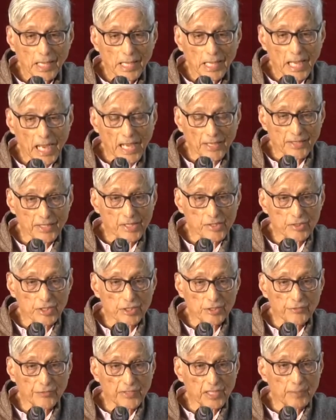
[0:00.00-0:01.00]
Others in
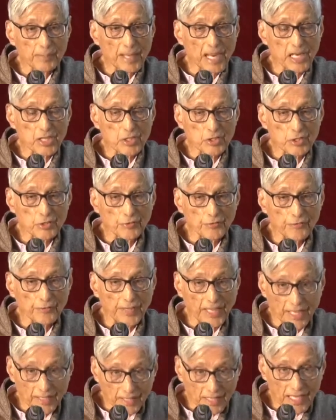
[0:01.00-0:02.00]
different parts of
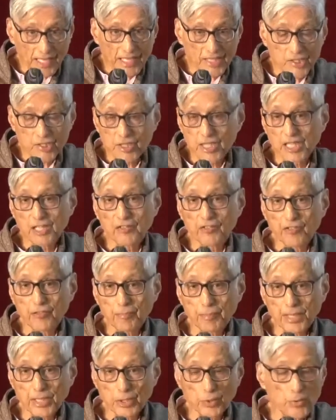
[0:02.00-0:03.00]
Kerala itself
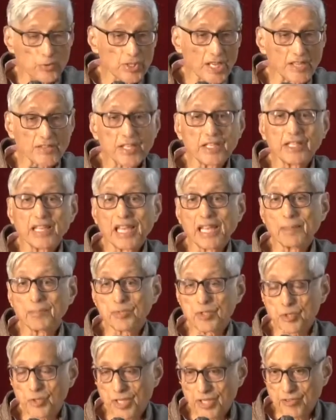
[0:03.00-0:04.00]
may use other
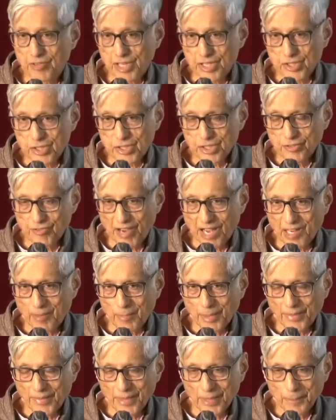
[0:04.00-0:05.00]
names to address
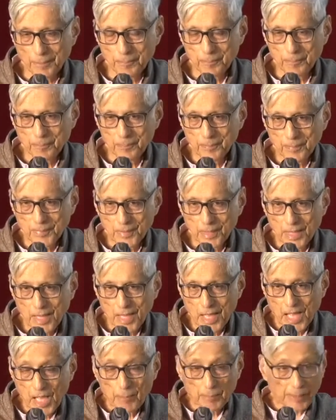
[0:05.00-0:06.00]
grandmother.
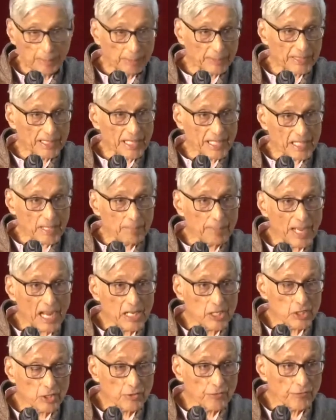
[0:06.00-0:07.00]
People in other
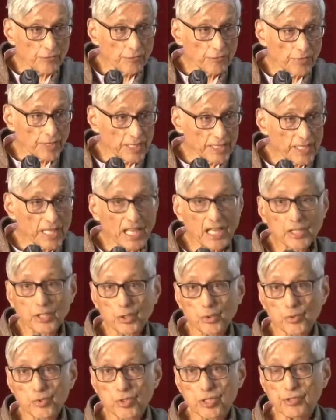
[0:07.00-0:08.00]
parts of India
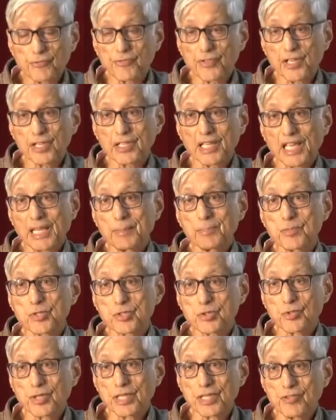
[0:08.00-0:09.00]
use different names
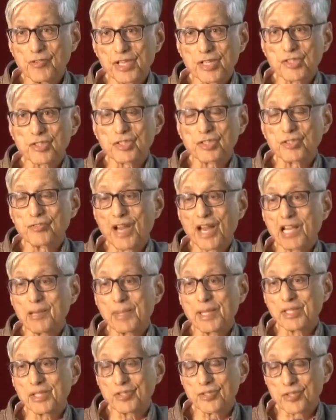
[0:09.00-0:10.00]
to address
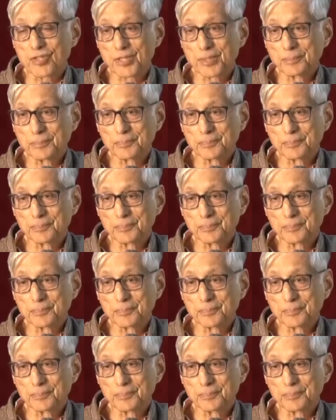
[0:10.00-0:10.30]
grandmothers.